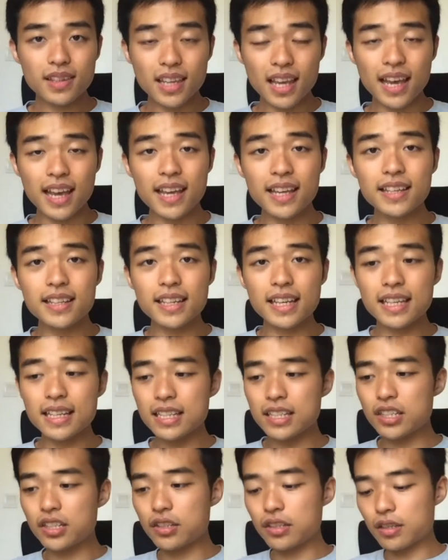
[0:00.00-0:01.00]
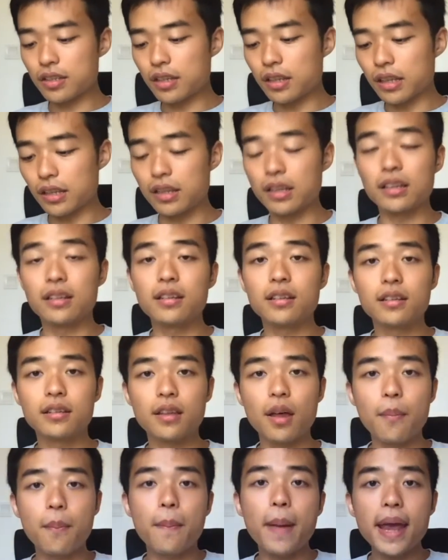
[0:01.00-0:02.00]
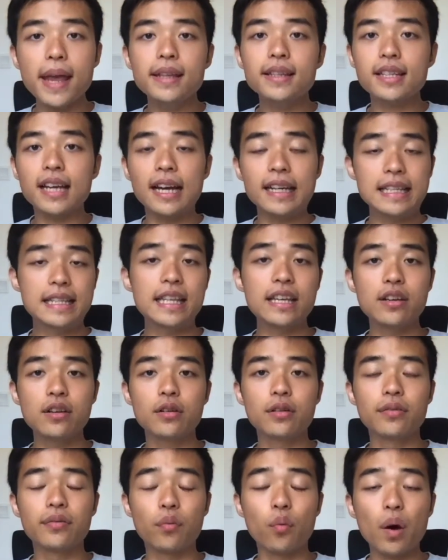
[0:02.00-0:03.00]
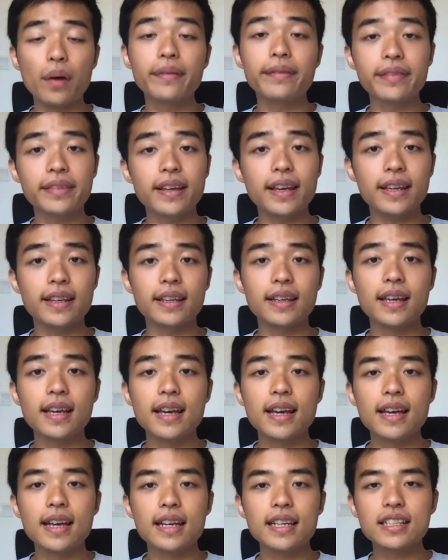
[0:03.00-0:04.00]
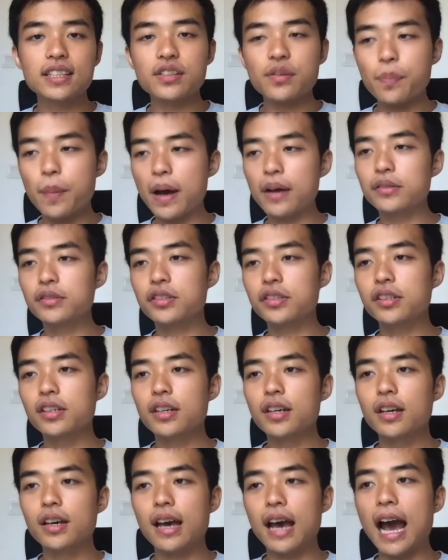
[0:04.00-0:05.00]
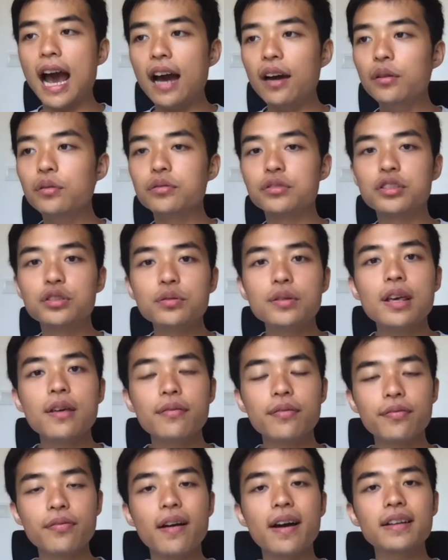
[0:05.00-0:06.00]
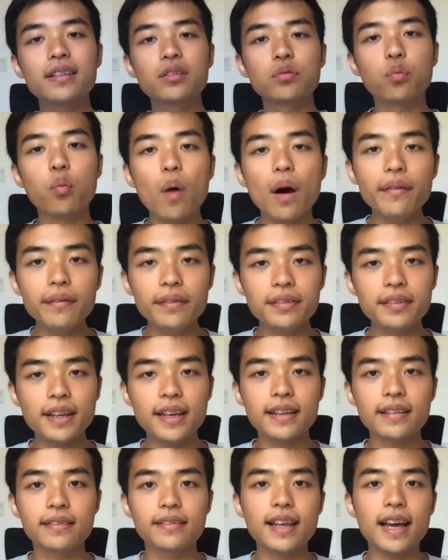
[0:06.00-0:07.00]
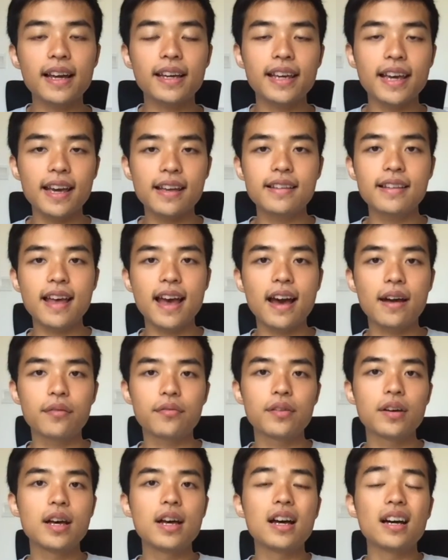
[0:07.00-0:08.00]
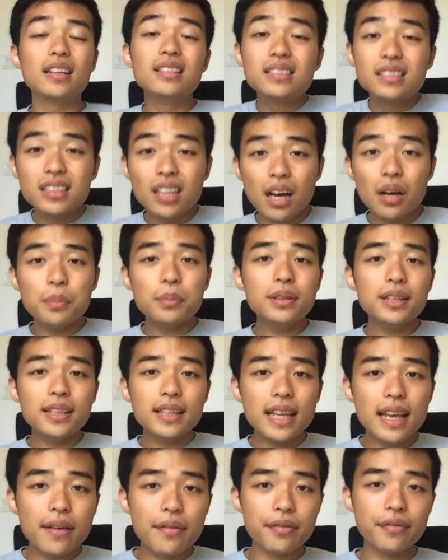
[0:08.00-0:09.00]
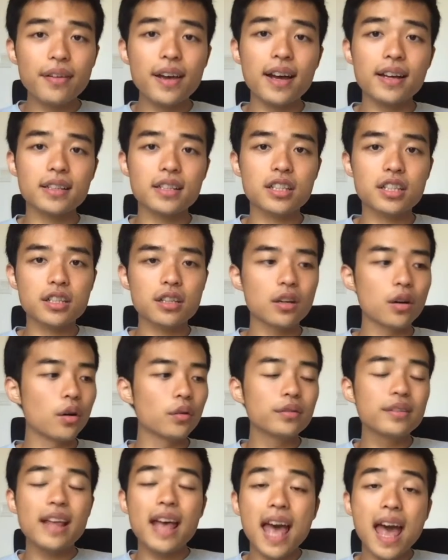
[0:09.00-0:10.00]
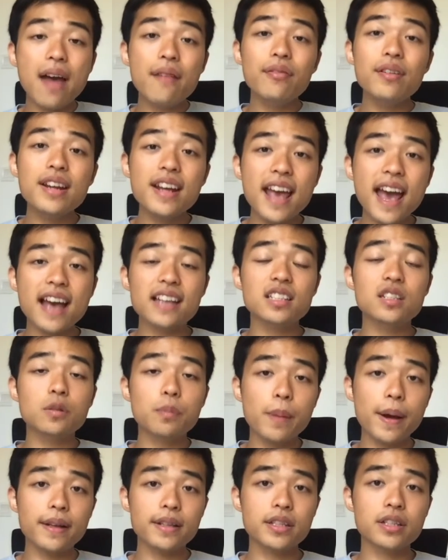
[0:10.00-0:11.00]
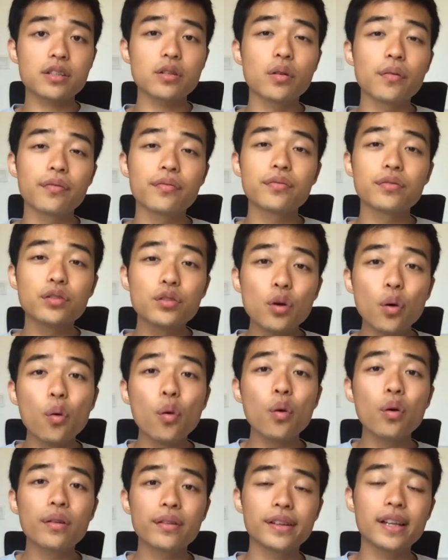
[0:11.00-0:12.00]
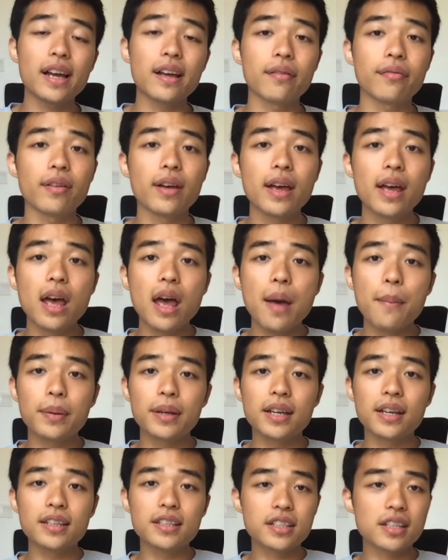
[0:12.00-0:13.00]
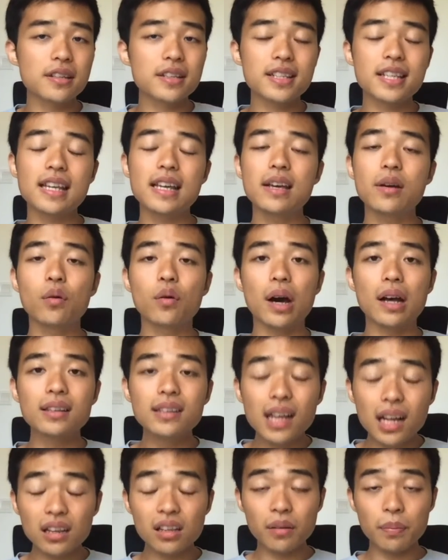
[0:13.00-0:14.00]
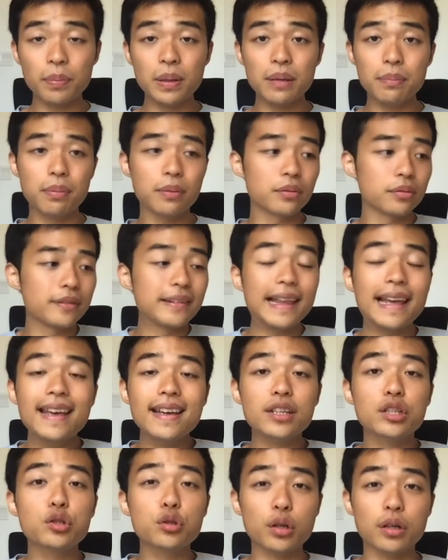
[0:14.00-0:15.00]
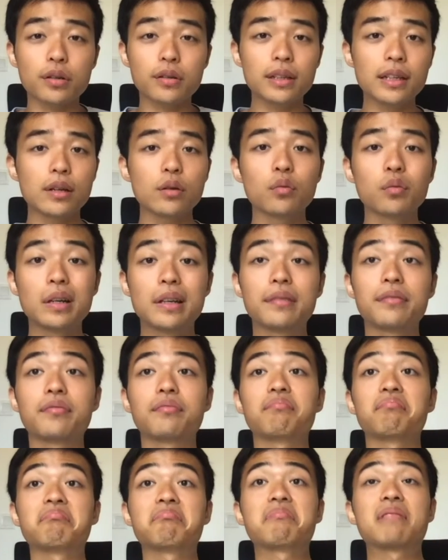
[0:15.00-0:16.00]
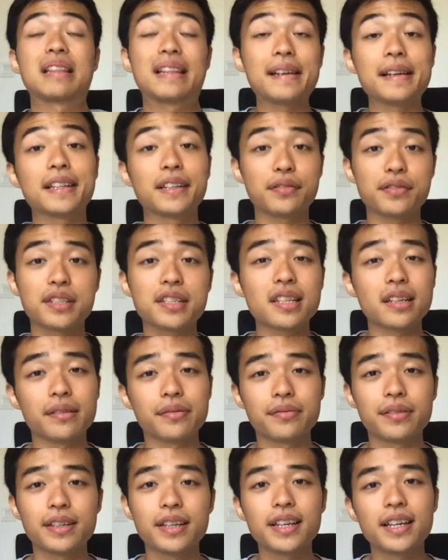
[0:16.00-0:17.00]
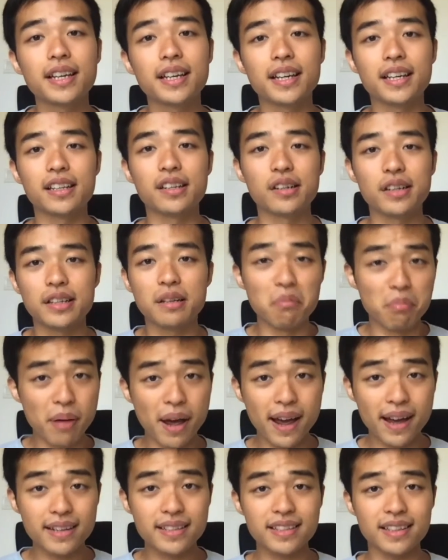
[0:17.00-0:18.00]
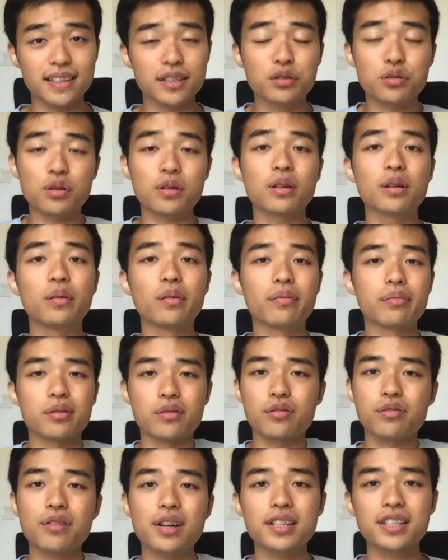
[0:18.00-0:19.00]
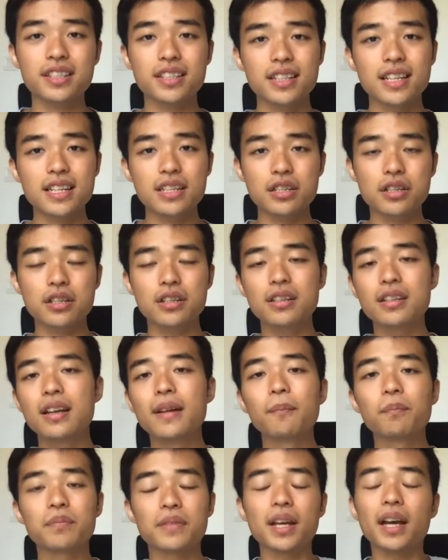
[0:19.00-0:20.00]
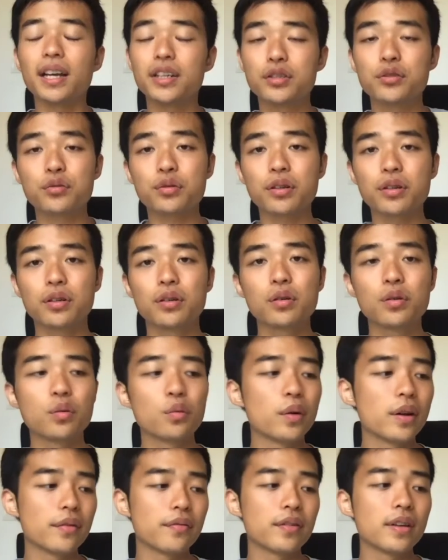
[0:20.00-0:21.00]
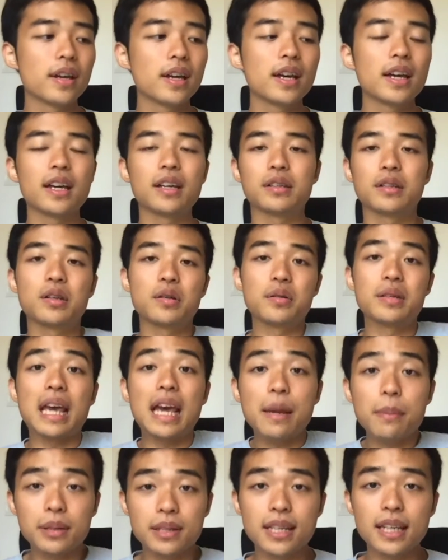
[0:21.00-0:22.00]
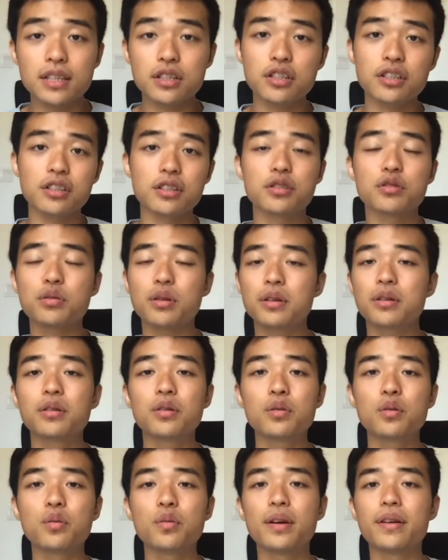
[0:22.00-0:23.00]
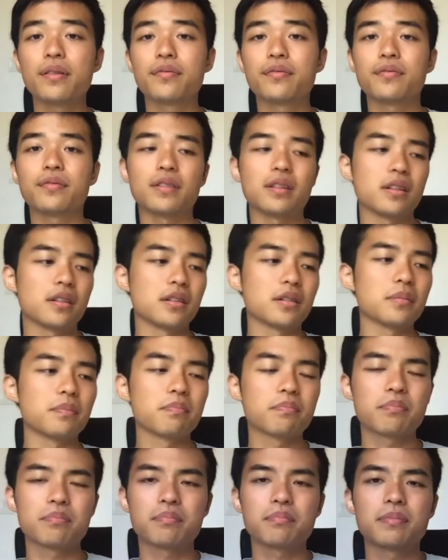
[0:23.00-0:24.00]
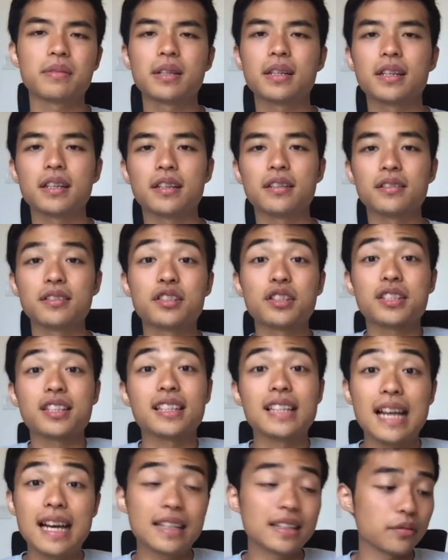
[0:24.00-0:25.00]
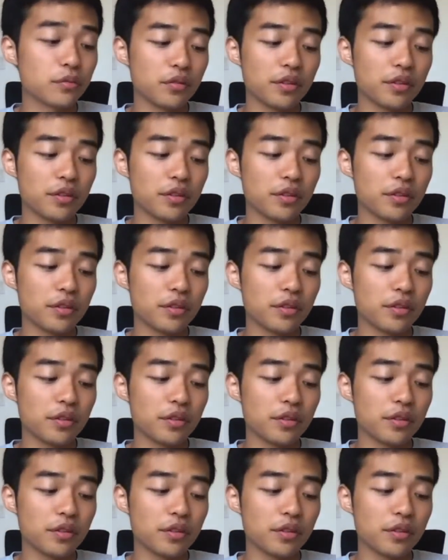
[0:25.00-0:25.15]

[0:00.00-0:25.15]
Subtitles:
it's the main idea of one thing is about how you can find one thing that can have a dominant effect on every aspect of your life. Because you see, a lot of people, they are struggling with a lot of stuff. In the past, I struggled with procrastination. I struggle with game addiction. I struggle with just a lot